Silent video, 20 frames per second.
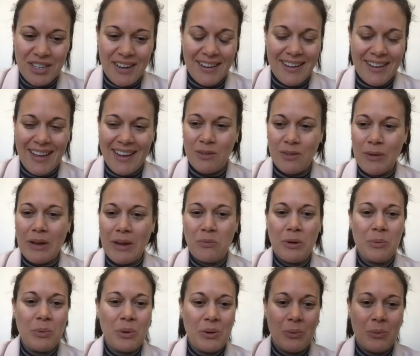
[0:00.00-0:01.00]
And
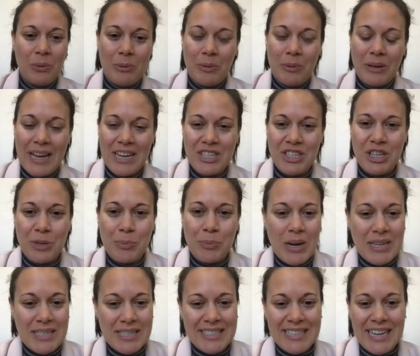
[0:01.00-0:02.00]
we will get to your
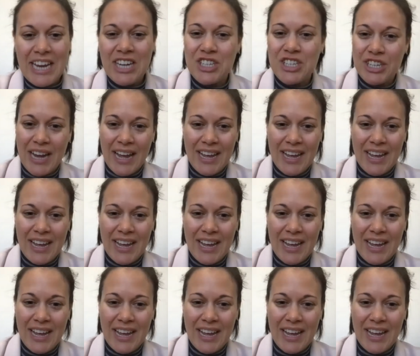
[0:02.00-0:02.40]
presentation.